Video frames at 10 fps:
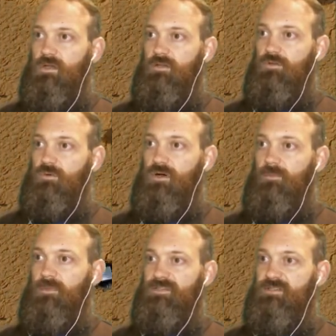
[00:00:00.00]
You are
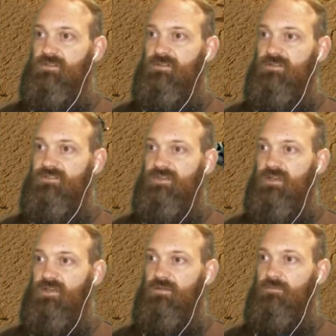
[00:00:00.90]
basically the
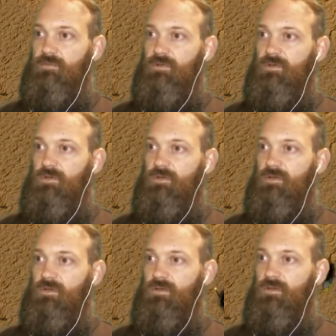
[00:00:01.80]
same.
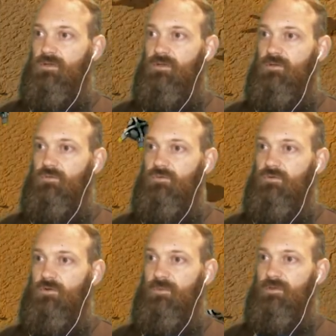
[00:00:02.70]
We'll
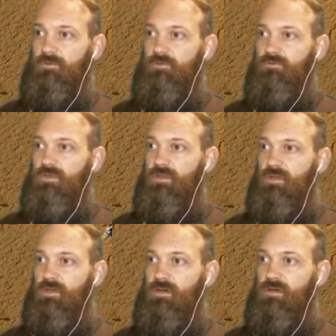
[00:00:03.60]
copy that one over
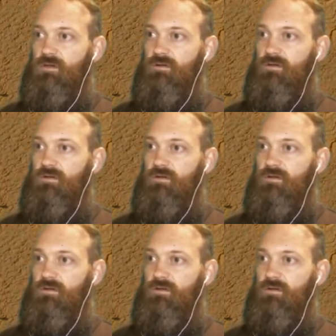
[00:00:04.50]
there.